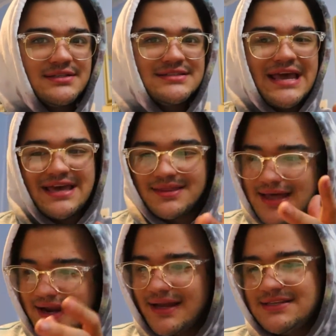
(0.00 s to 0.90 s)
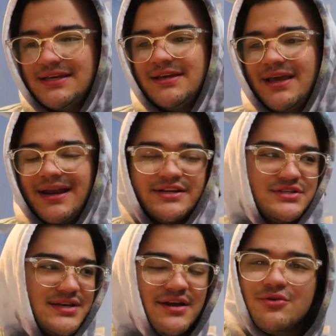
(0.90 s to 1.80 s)
take that idea and I
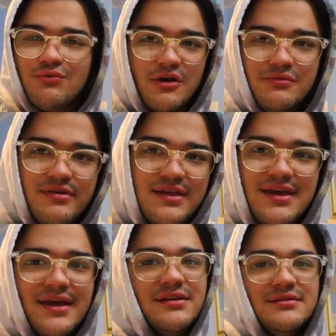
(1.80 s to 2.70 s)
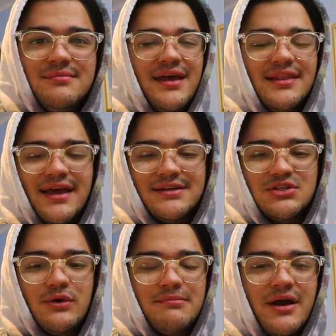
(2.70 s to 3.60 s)
just kind of run with it and like
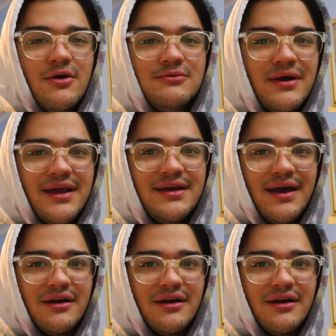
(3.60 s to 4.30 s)
do it my own way.